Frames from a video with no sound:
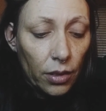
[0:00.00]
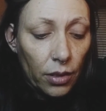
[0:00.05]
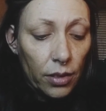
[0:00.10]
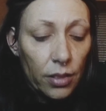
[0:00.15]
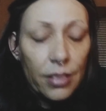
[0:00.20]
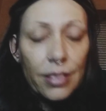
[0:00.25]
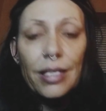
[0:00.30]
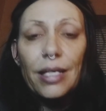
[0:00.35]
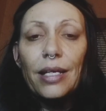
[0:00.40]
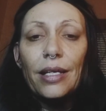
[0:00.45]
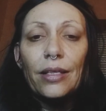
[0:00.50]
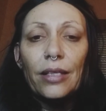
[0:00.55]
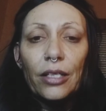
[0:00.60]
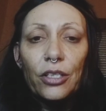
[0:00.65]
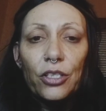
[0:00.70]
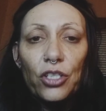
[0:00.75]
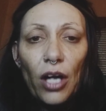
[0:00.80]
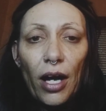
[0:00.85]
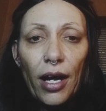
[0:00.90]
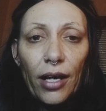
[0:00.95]
seeing their
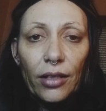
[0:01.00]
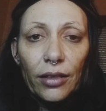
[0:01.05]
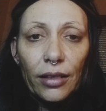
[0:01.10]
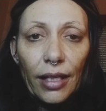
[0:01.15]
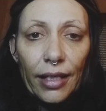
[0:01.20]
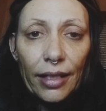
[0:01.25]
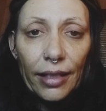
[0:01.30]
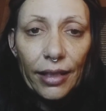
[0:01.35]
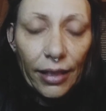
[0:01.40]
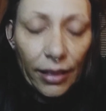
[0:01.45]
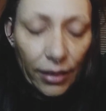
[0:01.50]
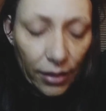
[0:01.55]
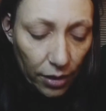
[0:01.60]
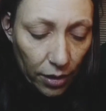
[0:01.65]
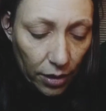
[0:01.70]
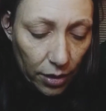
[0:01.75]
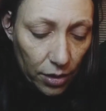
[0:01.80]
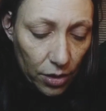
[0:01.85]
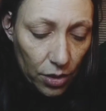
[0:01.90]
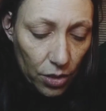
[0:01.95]
child laying
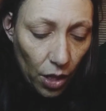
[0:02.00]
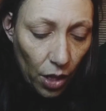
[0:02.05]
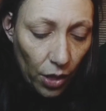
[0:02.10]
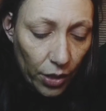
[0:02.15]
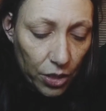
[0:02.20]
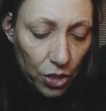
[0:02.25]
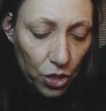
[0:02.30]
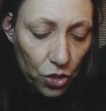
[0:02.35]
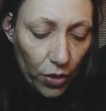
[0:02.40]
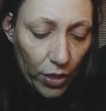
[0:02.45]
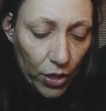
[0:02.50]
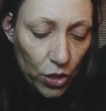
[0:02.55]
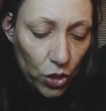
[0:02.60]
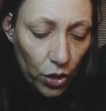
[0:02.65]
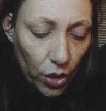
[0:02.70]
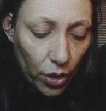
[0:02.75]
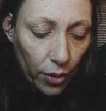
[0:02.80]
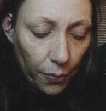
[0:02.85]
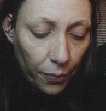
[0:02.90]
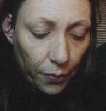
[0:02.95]
on a
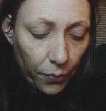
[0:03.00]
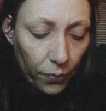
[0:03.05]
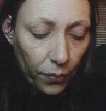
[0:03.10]
stretcher,